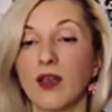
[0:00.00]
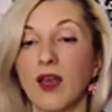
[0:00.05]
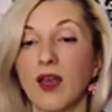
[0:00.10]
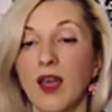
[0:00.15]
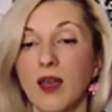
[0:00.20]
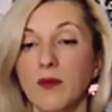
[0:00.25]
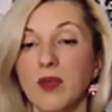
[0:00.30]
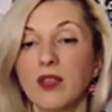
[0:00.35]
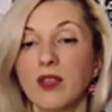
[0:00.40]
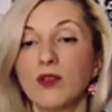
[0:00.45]

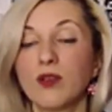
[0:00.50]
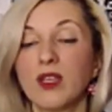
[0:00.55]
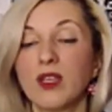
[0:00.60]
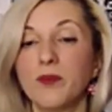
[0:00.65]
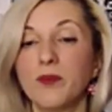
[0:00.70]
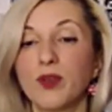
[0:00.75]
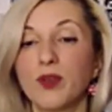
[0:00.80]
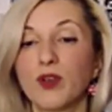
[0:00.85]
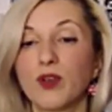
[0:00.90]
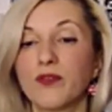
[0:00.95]
aiming to
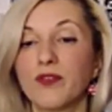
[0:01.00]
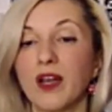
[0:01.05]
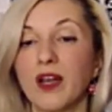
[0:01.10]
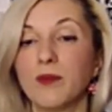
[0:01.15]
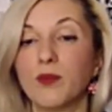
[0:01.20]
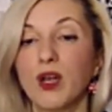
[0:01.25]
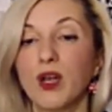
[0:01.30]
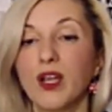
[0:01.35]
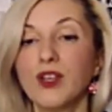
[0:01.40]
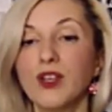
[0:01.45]
keep your
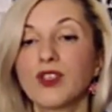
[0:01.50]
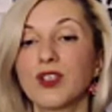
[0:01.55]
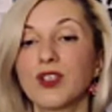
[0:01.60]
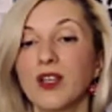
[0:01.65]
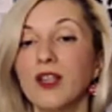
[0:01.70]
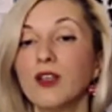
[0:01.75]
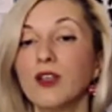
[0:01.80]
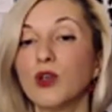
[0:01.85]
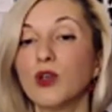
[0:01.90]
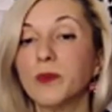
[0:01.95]
vibration
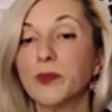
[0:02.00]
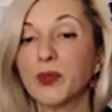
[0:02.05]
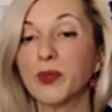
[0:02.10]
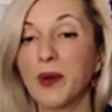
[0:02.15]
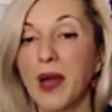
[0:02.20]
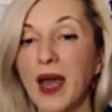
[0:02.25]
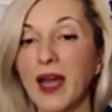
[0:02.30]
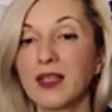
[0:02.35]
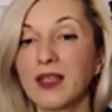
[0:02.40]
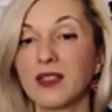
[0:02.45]
and your
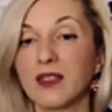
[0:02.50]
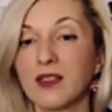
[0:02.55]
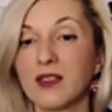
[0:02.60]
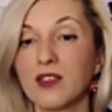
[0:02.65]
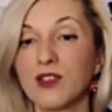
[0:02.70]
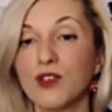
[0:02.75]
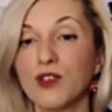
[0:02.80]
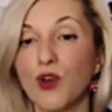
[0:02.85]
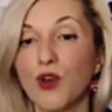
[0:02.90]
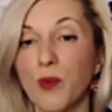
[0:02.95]

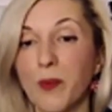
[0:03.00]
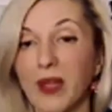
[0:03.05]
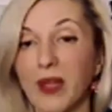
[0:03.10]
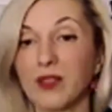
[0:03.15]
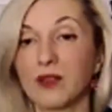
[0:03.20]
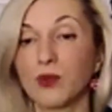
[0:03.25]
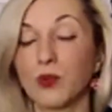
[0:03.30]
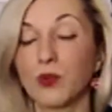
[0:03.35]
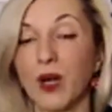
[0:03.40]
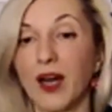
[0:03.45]
practice no
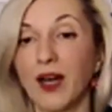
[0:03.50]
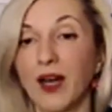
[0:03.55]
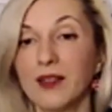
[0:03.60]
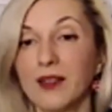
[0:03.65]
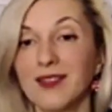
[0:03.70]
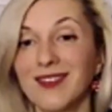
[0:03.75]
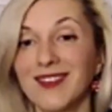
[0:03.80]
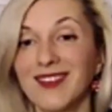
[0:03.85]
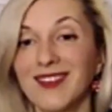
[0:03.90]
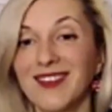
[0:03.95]
matter
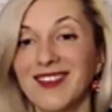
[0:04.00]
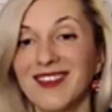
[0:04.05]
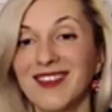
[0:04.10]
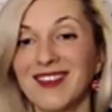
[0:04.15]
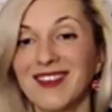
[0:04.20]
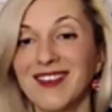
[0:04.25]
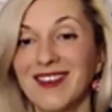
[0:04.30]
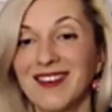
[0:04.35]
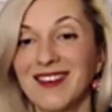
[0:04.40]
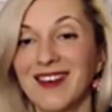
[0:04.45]
what,
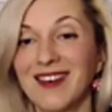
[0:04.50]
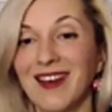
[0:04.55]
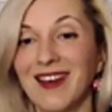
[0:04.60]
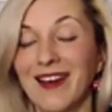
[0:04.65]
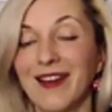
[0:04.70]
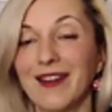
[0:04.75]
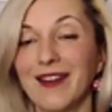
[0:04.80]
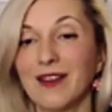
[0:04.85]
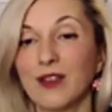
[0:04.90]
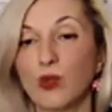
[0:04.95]

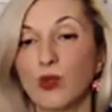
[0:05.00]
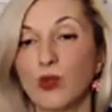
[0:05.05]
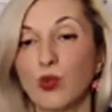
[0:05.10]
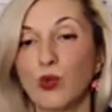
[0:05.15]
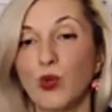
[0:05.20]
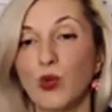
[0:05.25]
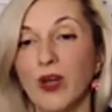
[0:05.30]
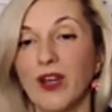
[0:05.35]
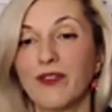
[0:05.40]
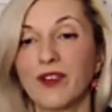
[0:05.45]
and
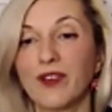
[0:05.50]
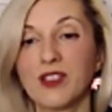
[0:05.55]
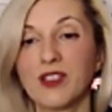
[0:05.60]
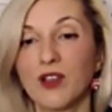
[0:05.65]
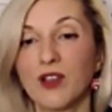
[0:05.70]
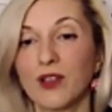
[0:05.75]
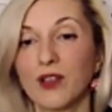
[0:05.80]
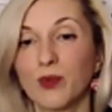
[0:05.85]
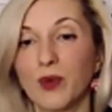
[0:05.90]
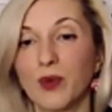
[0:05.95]
whoever is
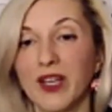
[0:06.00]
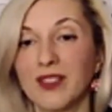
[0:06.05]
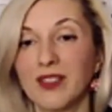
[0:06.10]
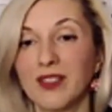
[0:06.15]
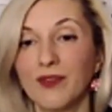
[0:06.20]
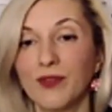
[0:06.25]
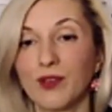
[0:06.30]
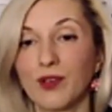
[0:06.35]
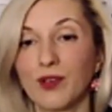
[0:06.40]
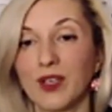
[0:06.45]
not
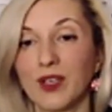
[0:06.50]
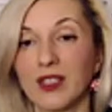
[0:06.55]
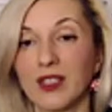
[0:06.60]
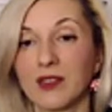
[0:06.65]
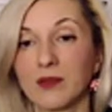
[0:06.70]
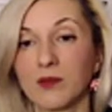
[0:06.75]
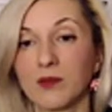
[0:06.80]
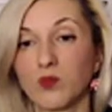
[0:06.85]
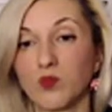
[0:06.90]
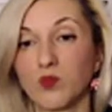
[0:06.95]
ready for
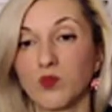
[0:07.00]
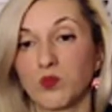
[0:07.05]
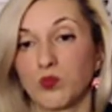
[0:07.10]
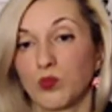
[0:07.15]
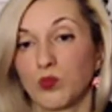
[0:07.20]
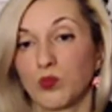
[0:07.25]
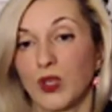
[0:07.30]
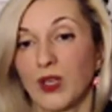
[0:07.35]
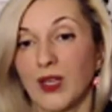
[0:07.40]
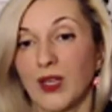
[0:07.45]
it
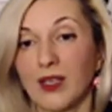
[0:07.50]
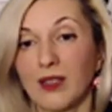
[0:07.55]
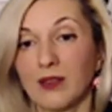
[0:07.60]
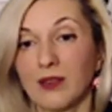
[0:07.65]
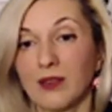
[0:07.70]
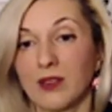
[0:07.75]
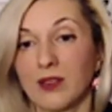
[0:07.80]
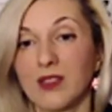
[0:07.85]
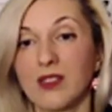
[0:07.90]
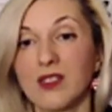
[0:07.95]

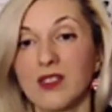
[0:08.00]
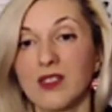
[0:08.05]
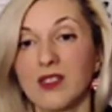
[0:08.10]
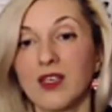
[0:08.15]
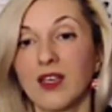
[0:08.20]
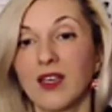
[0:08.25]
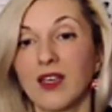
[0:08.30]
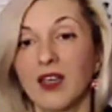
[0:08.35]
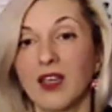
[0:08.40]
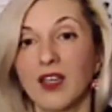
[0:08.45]
can
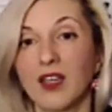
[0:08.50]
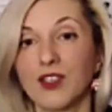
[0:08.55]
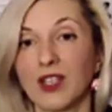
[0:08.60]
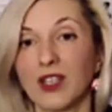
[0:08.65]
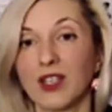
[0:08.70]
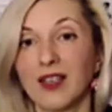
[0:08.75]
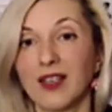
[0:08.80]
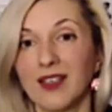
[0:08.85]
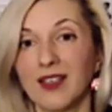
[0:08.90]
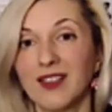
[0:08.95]
disengage
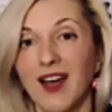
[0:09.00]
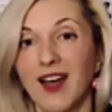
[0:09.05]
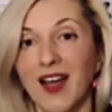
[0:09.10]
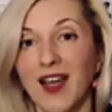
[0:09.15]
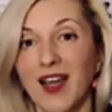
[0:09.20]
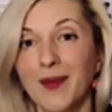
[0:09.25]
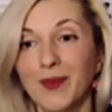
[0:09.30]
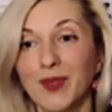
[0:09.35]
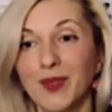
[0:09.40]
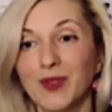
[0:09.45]
at any
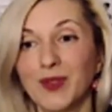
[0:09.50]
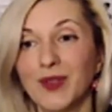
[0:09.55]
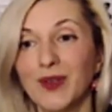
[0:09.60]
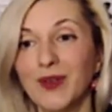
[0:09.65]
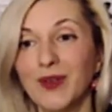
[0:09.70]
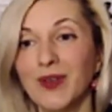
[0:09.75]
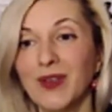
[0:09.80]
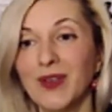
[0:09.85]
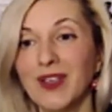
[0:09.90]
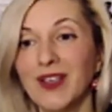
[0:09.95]
time, you
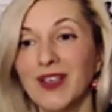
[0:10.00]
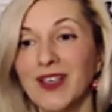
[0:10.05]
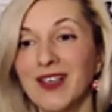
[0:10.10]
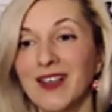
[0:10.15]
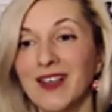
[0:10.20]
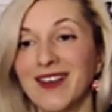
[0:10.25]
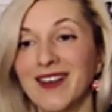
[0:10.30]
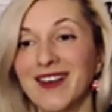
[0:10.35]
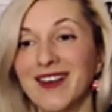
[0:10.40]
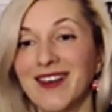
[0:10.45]

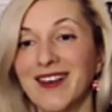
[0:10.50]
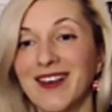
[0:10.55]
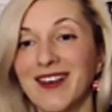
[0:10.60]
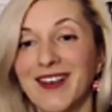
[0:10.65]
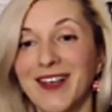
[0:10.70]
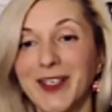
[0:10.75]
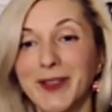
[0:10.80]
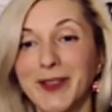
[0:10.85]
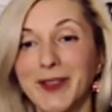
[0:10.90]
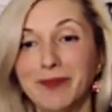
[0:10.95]

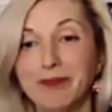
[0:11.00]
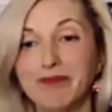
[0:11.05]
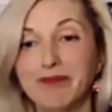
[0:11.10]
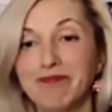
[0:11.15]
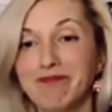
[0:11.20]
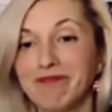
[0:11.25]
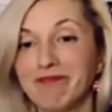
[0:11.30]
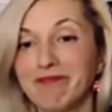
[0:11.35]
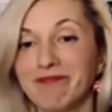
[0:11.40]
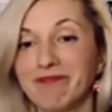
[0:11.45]
know,